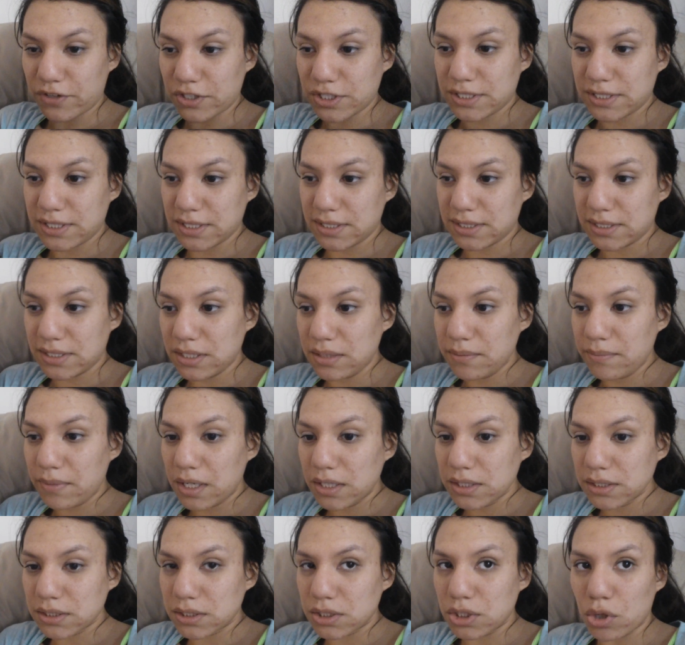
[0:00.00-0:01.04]
for 16
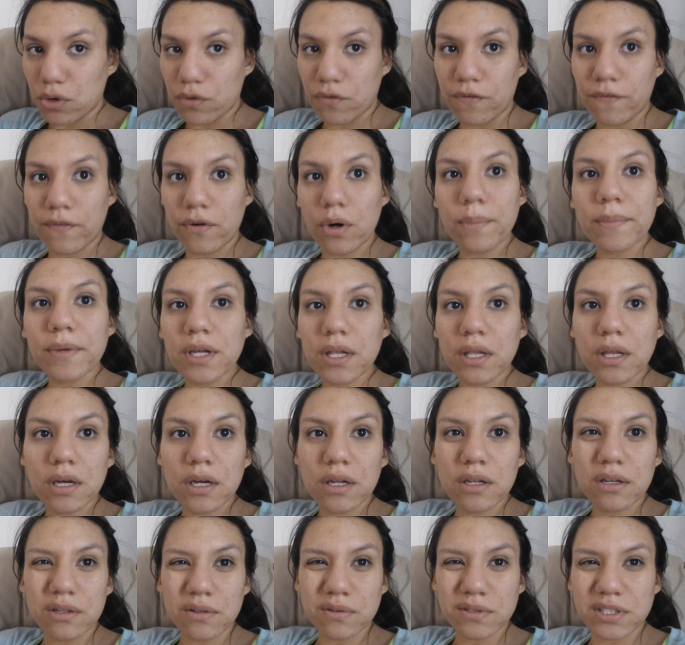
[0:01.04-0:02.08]
months, no
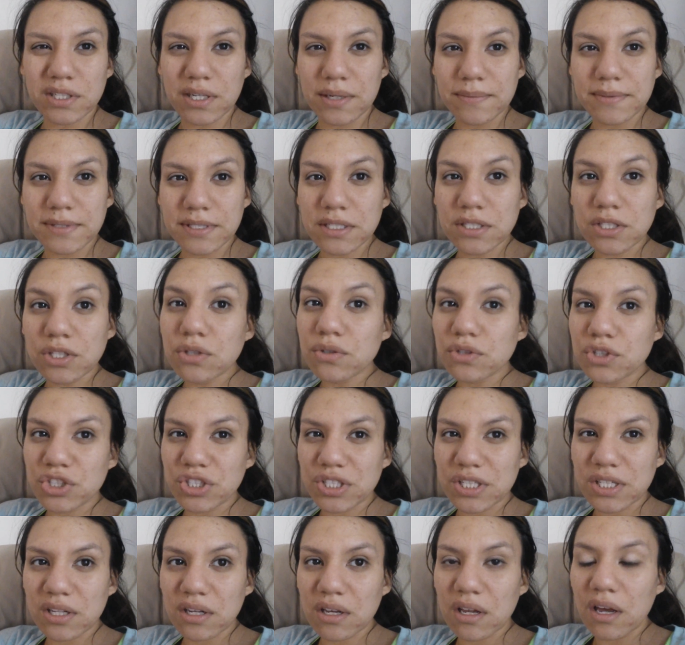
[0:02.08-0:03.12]
formula, no
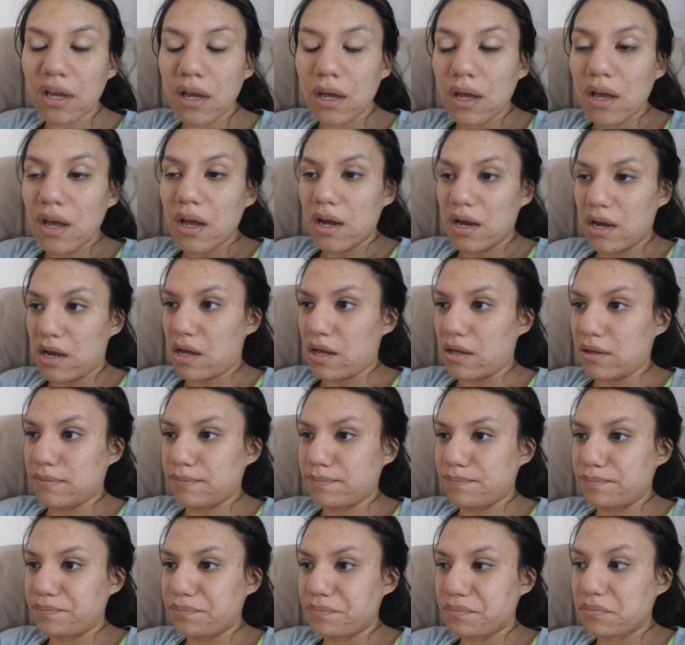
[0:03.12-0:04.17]
substitution,
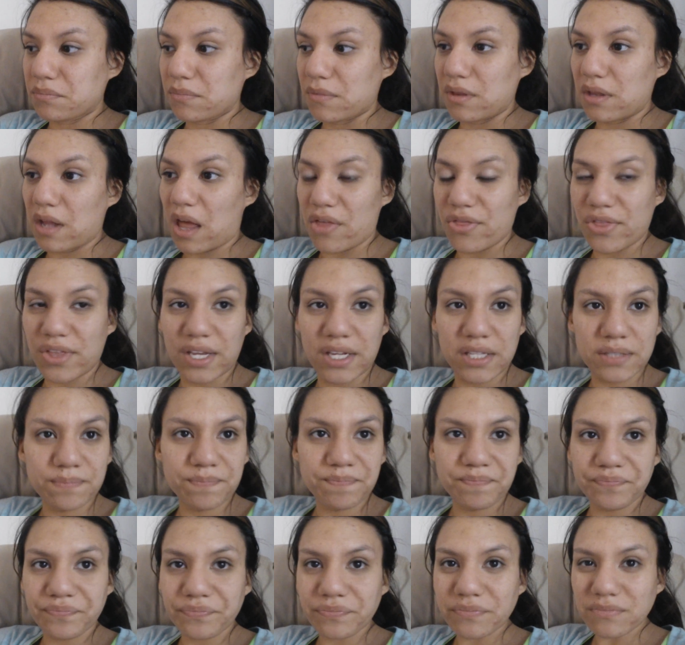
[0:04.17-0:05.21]
um,
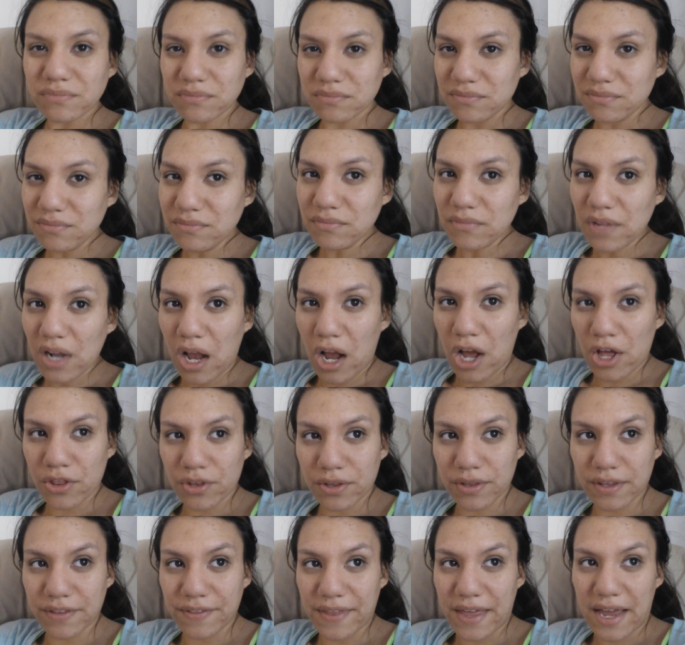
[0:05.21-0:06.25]
nothing other
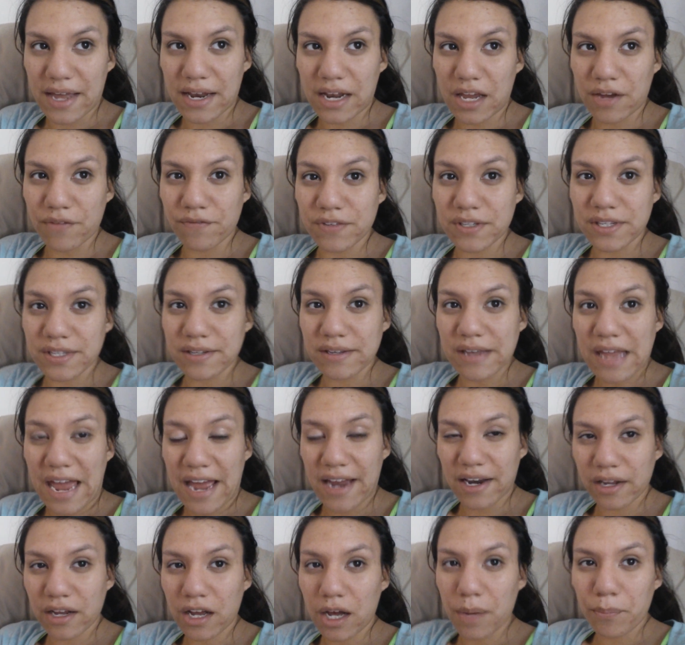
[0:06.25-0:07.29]
than that. I've
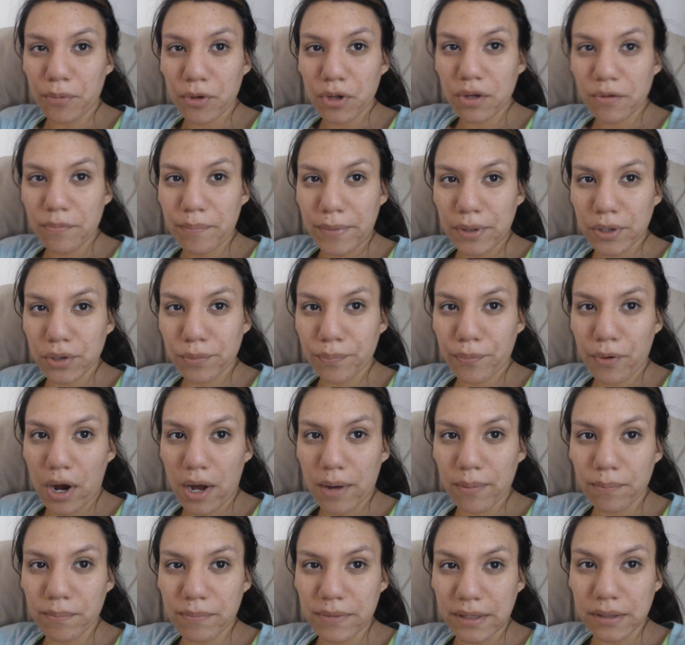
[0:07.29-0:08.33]
had a couple of milk,
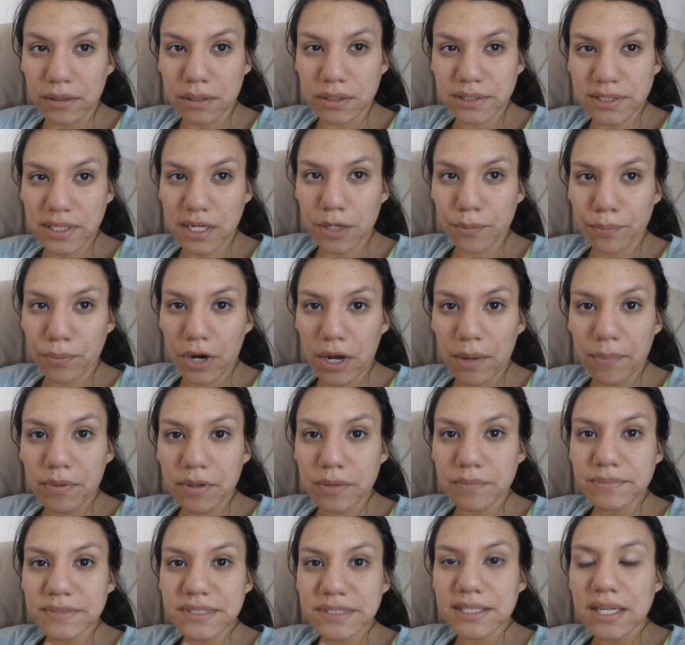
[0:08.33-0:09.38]
prob- milk duct
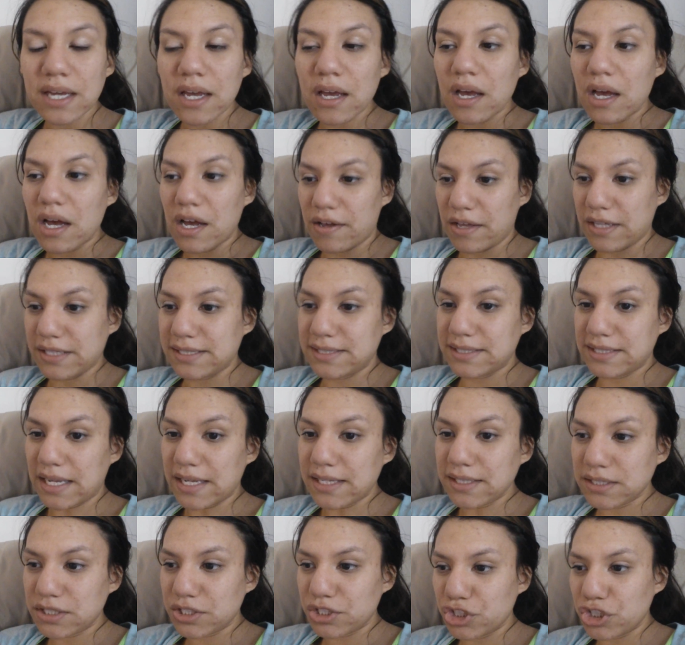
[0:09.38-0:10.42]
problems
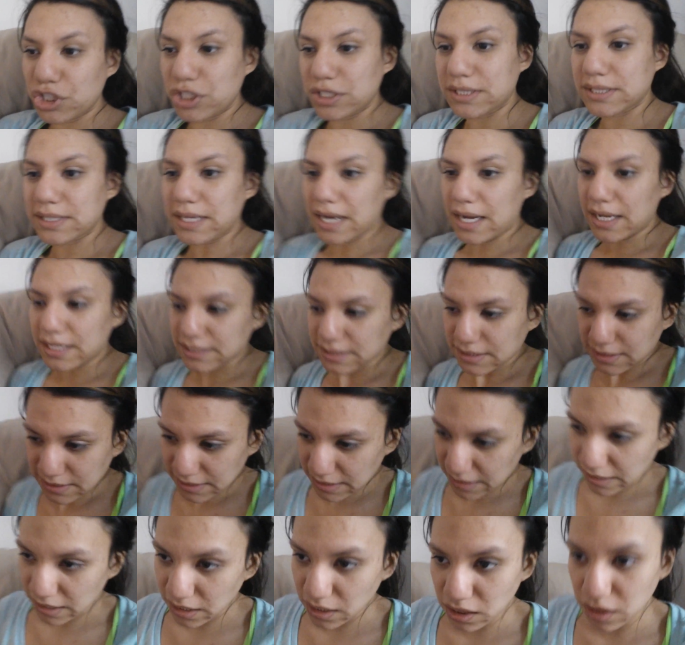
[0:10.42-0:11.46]
since she's gotten
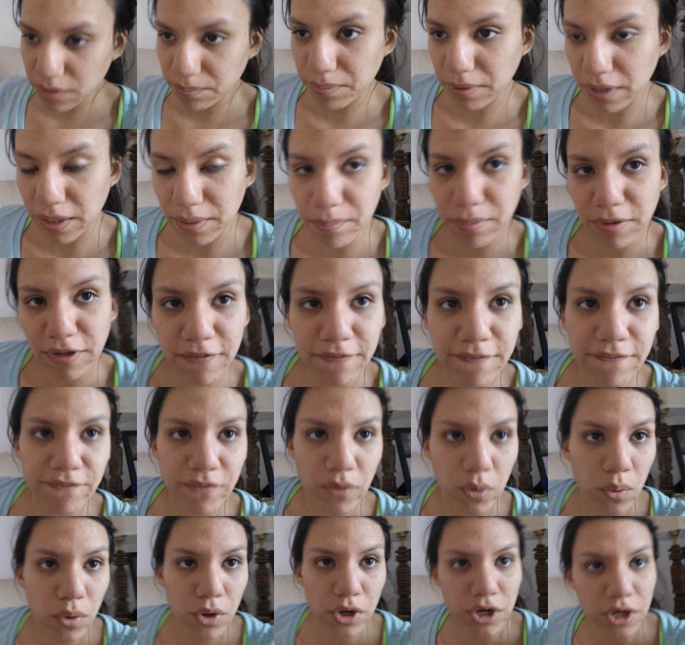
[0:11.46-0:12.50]
teeth, but
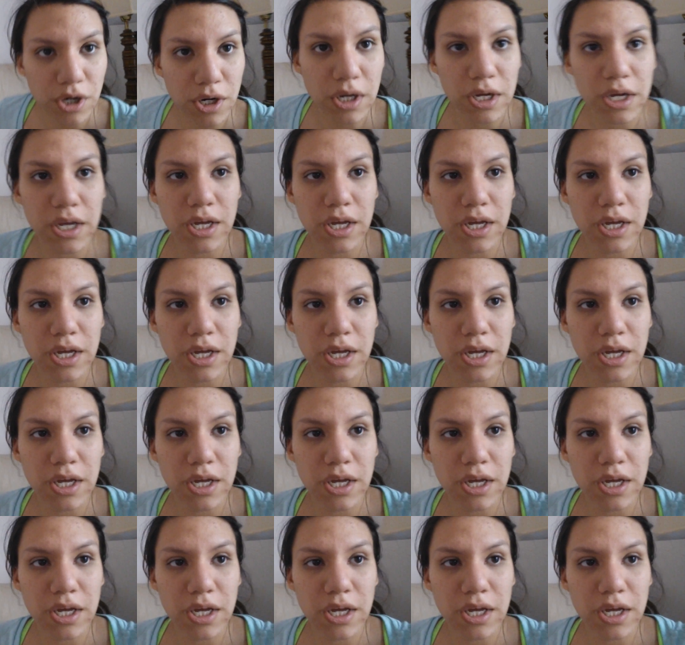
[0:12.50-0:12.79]
before